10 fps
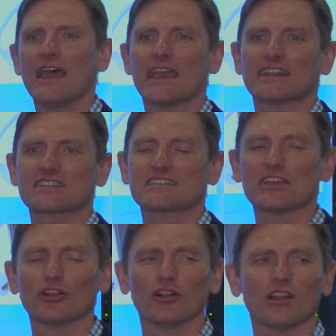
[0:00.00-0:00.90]
it
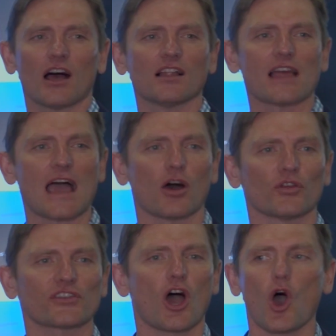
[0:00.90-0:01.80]
still
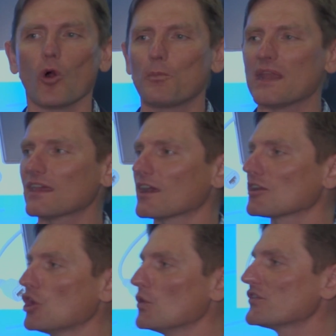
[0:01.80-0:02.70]
allows opening and
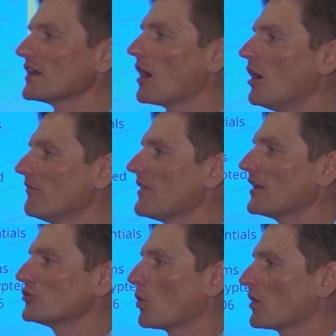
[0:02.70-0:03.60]
closing of
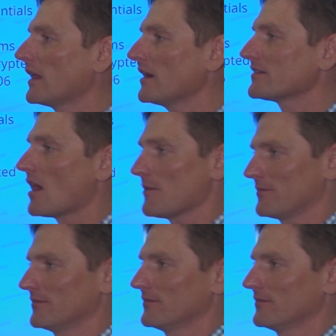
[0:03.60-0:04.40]
that door at any time.